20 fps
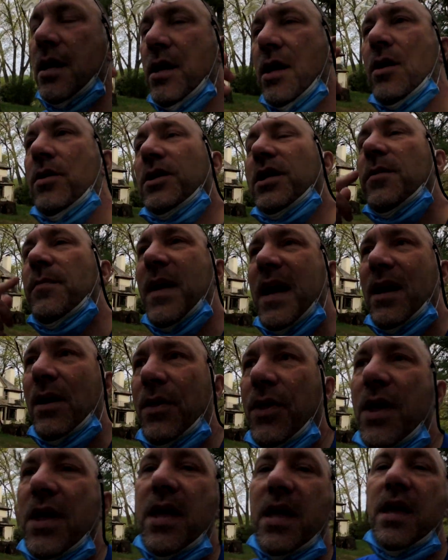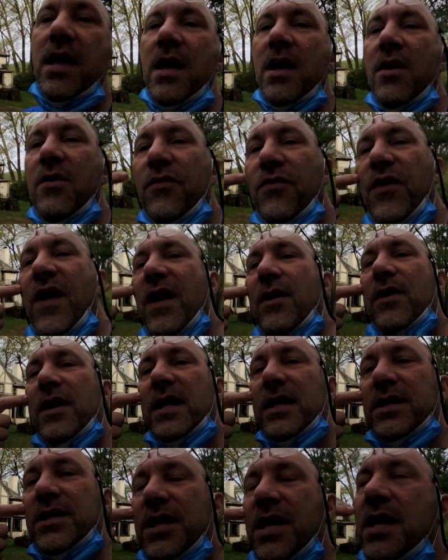nose and mouth,
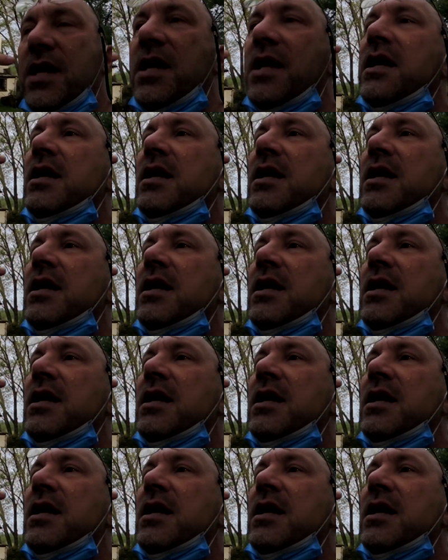pharynx,